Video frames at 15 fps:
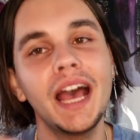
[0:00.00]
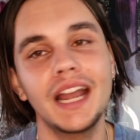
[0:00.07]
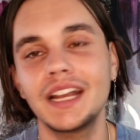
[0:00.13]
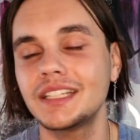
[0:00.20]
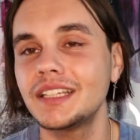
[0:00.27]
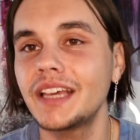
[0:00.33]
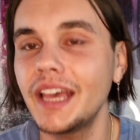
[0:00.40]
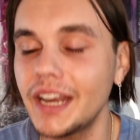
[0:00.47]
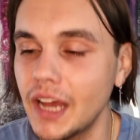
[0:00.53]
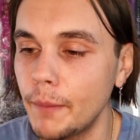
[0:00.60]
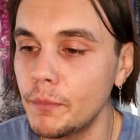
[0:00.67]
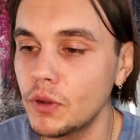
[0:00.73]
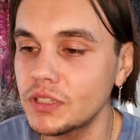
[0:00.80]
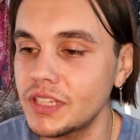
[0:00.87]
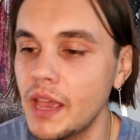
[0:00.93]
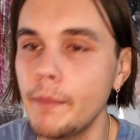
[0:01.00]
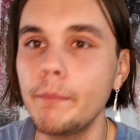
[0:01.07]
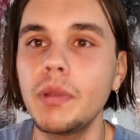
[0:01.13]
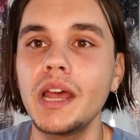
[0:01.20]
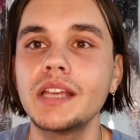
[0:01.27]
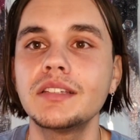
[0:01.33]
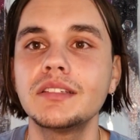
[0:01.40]
And as again, I'm not
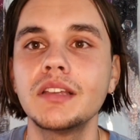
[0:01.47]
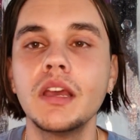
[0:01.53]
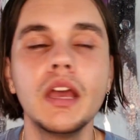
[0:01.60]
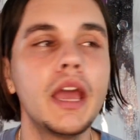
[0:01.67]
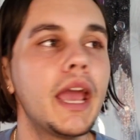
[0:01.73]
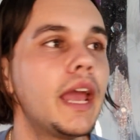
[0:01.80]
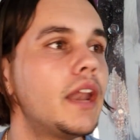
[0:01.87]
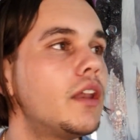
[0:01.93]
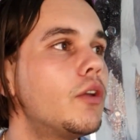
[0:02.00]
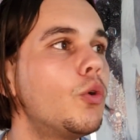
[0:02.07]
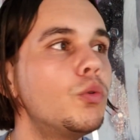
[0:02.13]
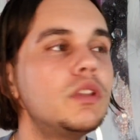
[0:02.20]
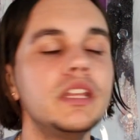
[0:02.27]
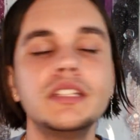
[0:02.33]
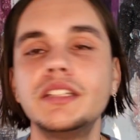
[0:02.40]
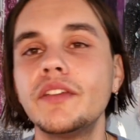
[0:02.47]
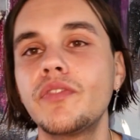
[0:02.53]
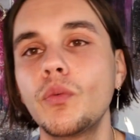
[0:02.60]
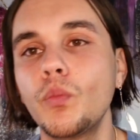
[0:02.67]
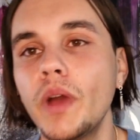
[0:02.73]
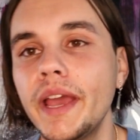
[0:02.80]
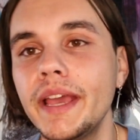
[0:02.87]
saying bless in all these
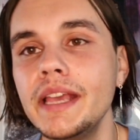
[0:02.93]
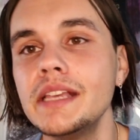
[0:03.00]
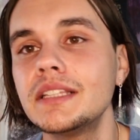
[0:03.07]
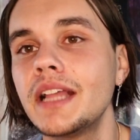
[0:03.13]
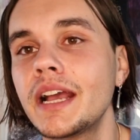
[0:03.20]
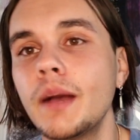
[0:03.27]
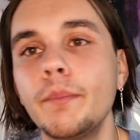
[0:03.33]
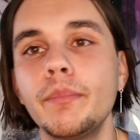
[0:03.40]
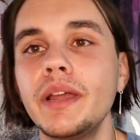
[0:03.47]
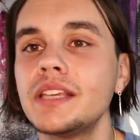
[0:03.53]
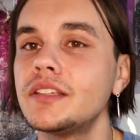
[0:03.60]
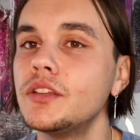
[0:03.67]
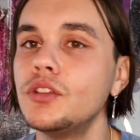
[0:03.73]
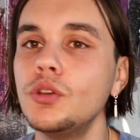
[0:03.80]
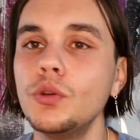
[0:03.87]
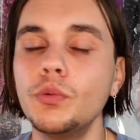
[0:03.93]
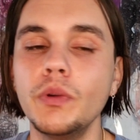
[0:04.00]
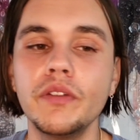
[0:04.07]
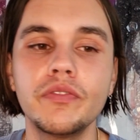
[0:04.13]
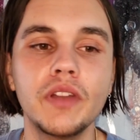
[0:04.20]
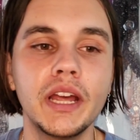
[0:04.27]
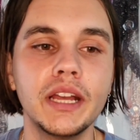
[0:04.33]
different ways, like I'm blessing you
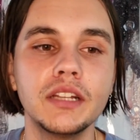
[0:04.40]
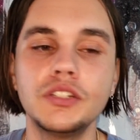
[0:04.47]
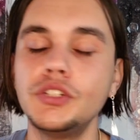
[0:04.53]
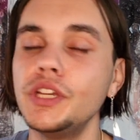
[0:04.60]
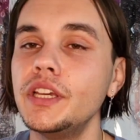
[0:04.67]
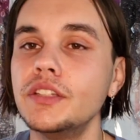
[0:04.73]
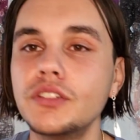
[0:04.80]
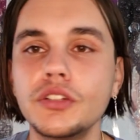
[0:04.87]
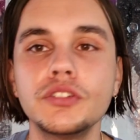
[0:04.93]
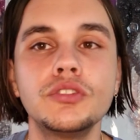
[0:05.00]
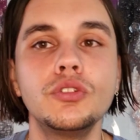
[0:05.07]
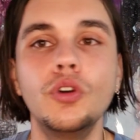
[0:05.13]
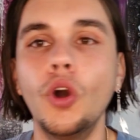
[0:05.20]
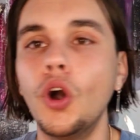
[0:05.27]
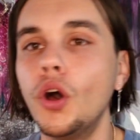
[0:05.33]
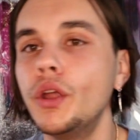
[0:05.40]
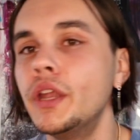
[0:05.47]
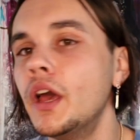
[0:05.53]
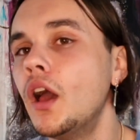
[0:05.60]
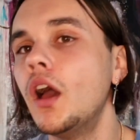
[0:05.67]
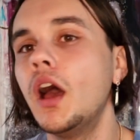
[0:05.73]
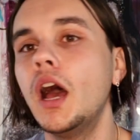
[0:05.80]
with like Jesus,
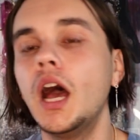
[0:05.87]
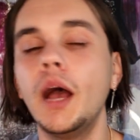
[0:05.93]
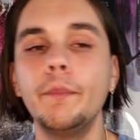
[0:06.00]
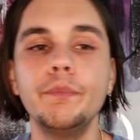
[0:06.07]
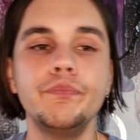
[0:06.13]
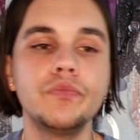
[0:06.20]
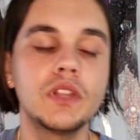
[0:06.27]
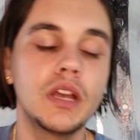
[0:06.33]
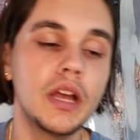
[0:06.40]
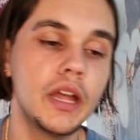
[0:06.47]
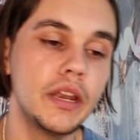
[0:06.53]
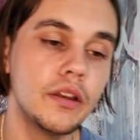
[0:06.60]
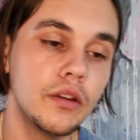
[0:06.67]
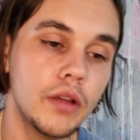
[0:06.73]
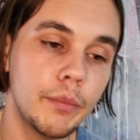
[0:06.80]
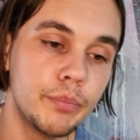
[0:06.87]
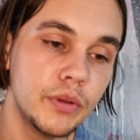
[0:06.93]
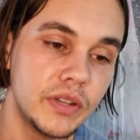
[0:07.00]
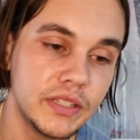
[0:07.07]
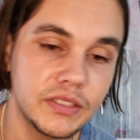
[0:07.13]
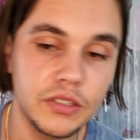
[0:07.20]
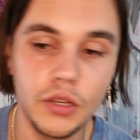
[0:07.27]
God, and
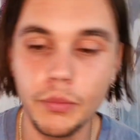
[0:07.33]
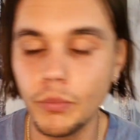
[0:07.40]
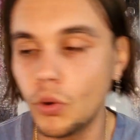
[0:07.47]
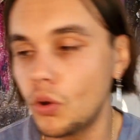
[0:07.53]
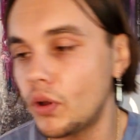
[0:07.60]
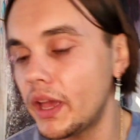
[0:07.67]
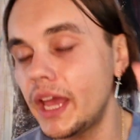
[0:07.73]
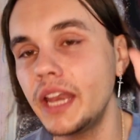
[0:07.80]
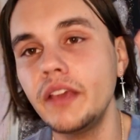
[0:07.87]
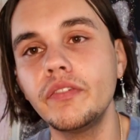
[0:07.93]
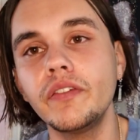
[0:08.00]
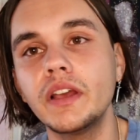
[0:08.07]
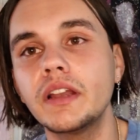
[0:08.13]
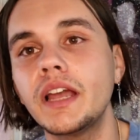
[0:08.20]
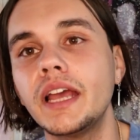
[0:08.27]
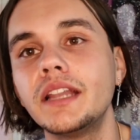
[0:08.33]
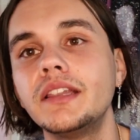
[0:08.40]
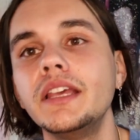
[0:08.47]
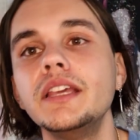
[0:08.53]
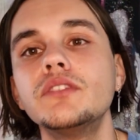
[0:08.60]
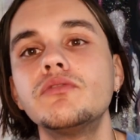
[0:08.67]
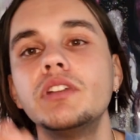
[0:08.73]
Buddhism or anything
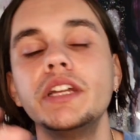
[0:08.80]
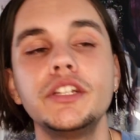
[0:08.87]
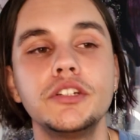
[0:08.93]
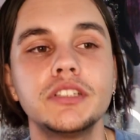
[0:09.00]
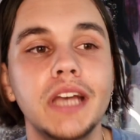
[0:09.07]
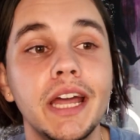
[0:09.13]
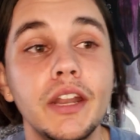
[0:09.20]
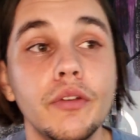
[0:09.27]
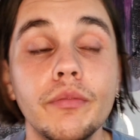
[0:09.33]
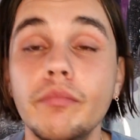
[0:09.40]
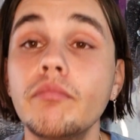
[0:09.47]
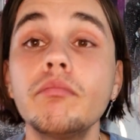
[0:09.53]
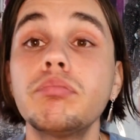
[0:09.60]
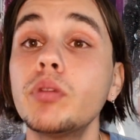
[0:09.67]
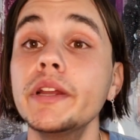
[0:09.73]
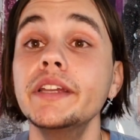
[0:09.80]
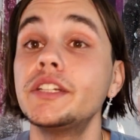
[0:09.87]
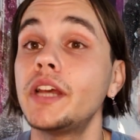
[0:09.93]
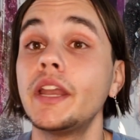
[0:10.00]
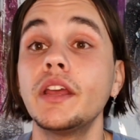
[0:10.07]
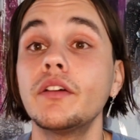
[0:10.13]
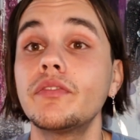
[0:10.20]
like these religions. I don't
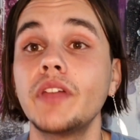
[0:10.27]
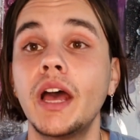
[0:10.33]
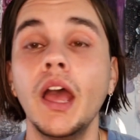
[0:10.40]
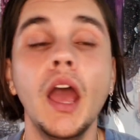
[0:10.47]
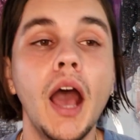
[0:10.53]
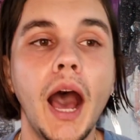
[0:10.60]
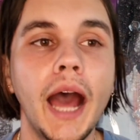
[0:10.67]
preach any of that.